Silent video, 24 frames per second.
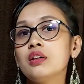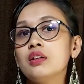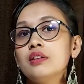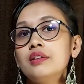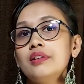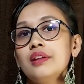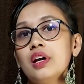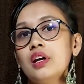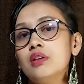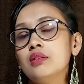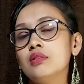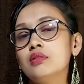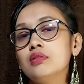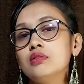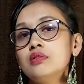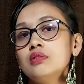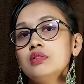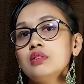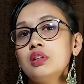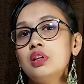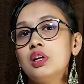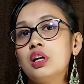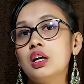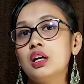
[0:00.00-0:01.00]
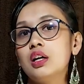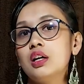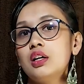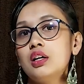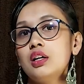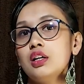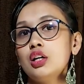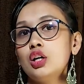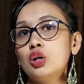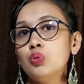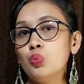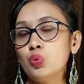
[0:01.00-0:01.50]
Now,
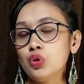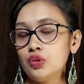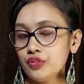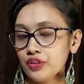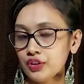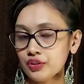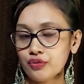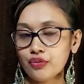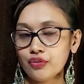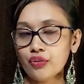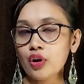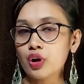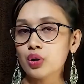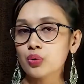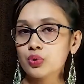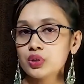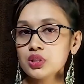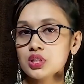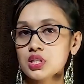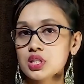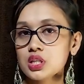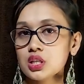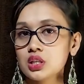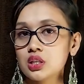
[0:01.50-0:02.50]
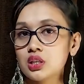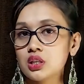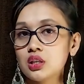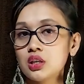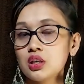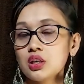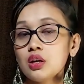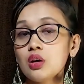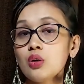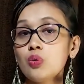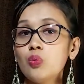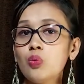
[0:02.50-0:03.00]
moving forward,
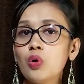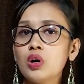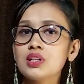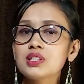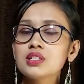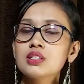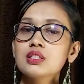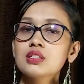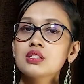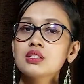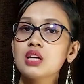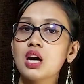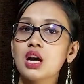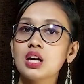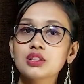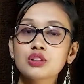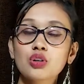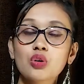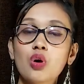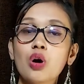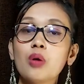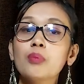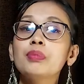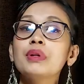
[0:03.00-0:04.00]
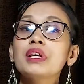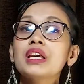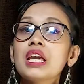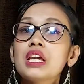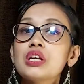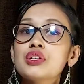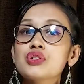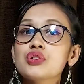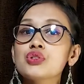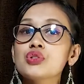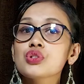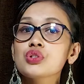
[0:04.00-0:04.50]
what are the
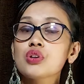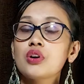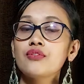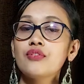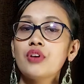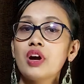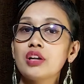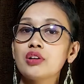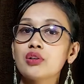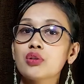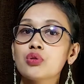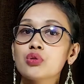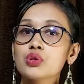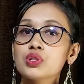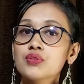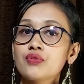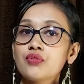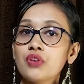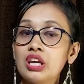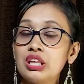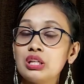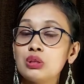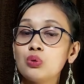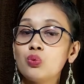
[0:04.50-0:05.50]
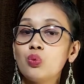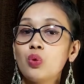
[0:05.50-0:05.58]
complications of varicose vein?